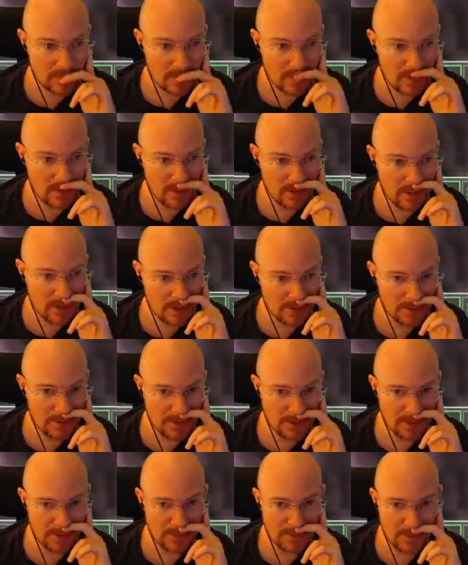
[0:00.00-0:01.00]
Uh, you
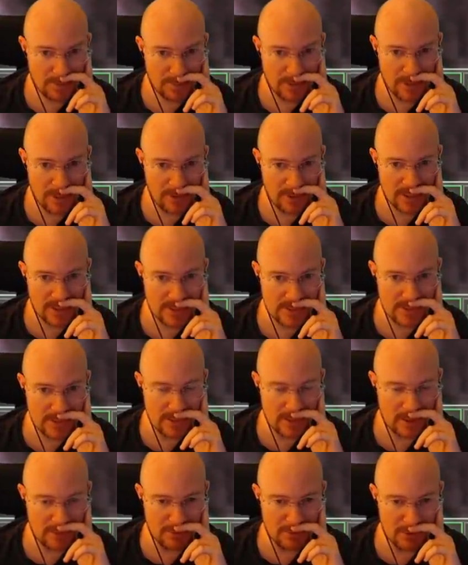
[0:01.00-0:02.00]
are repairing
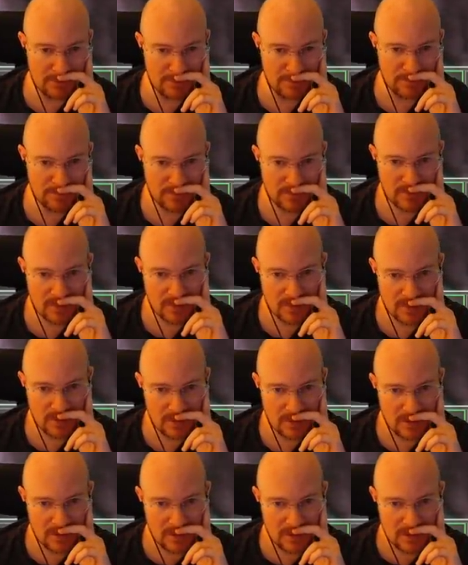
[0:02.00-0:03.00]
slugman.
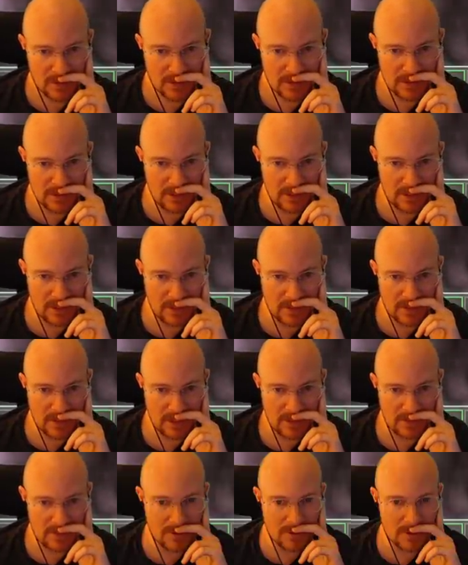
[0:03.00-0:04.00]
Slug on
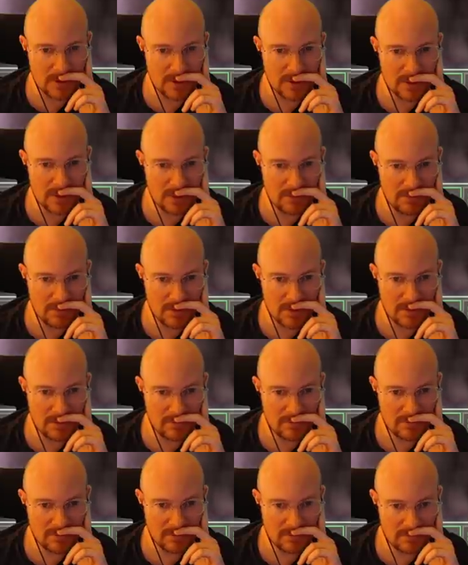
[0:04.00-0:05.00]
sensors seems,
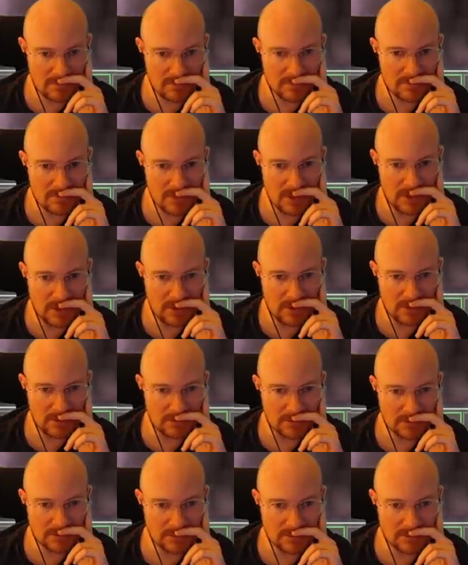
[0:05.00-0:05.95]
you know,